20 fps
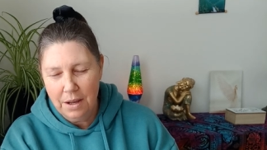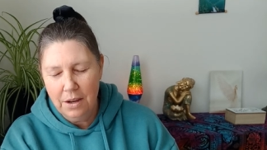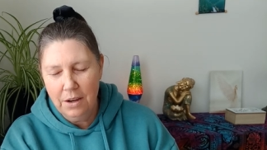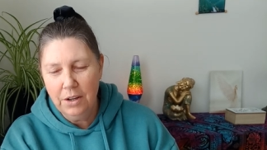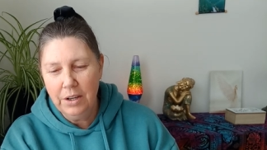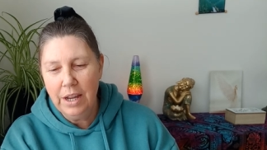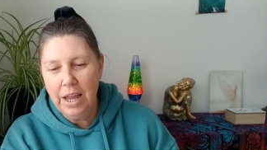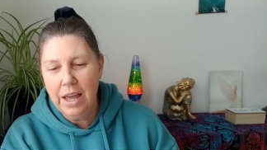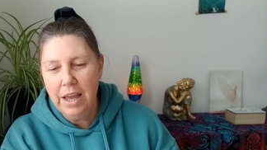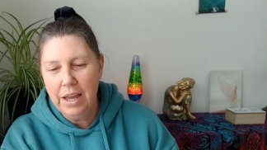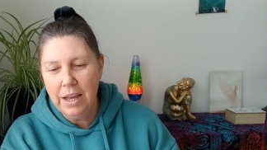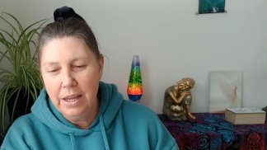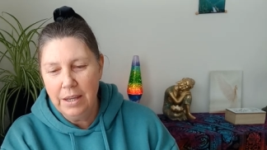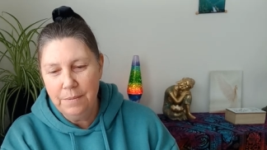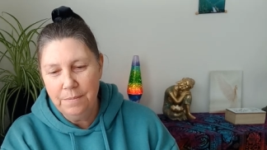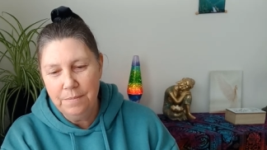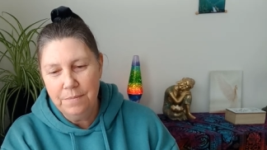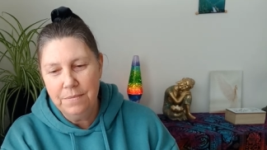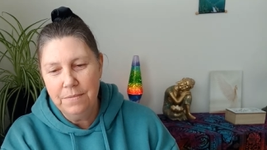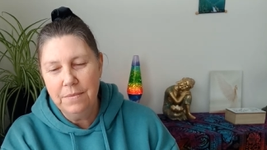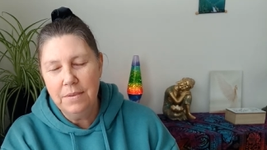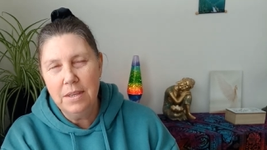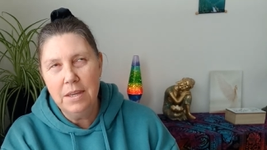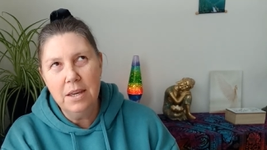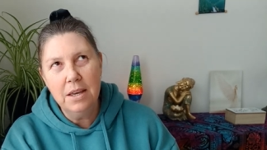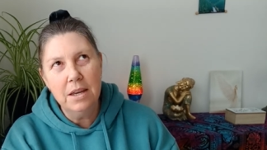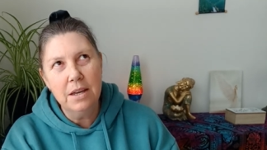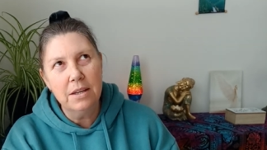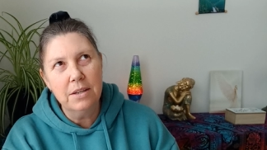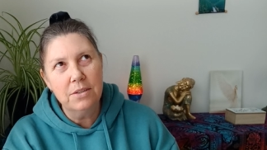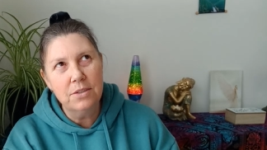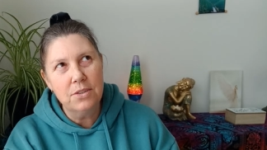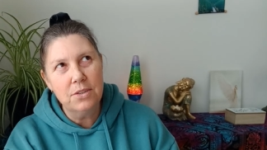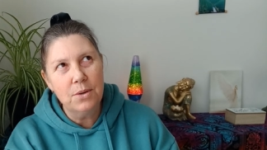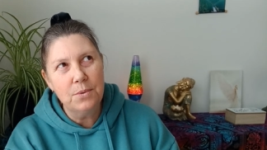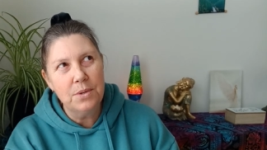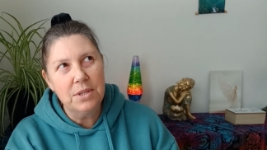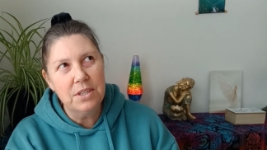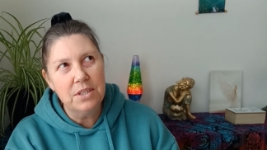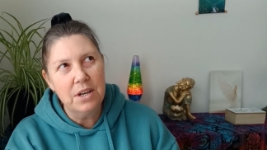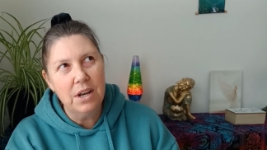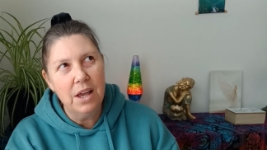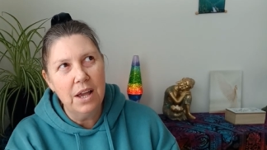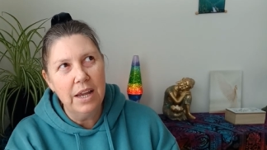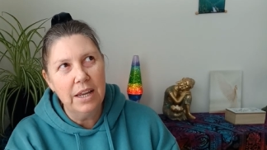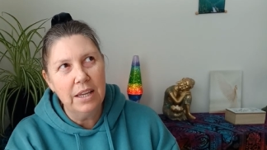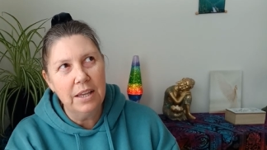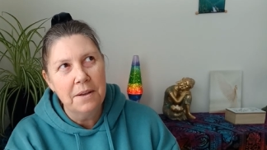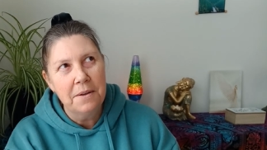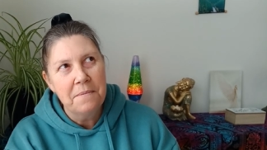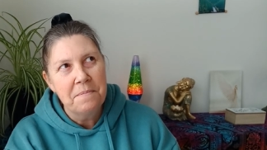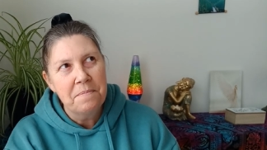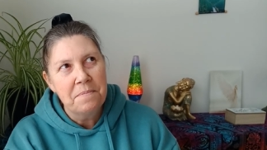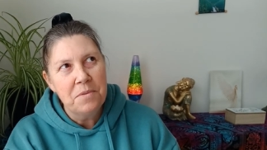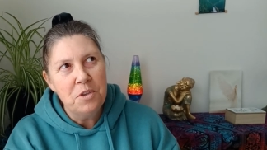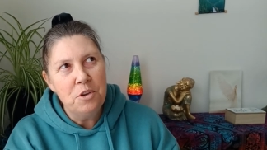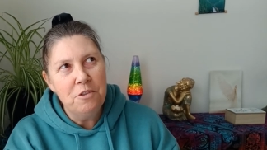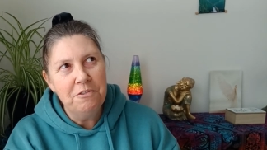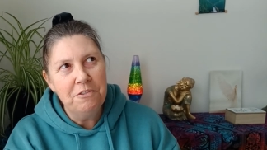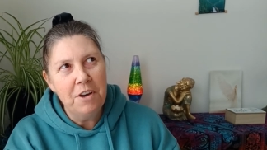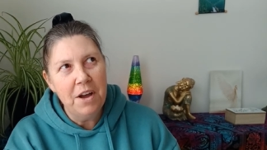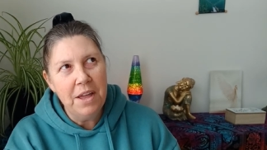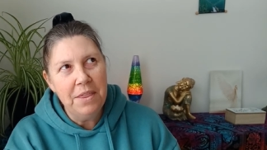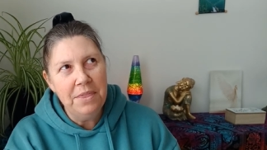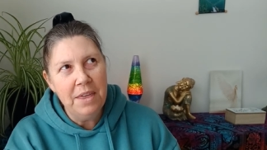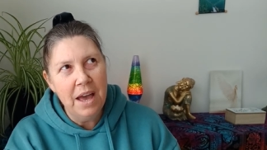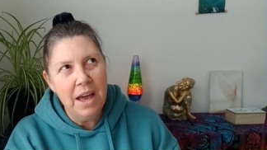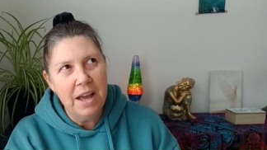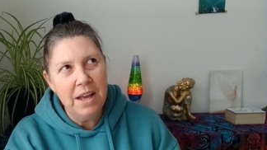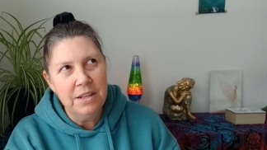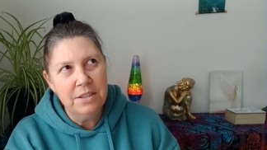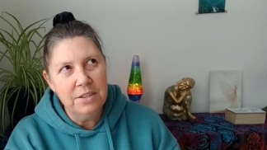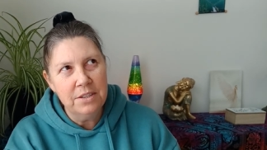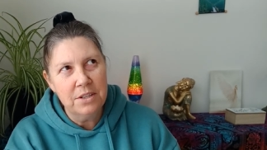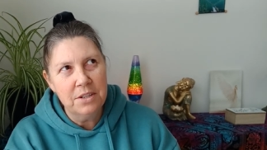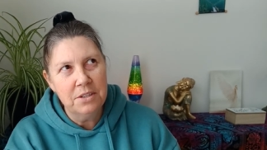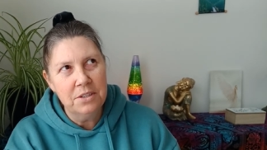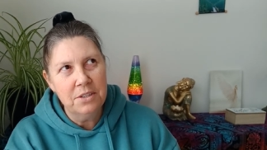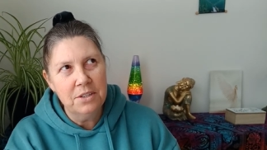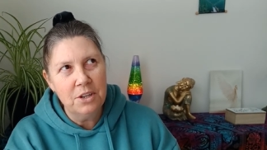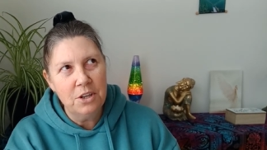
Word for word: Okay, yeah, so it's like you find the answers.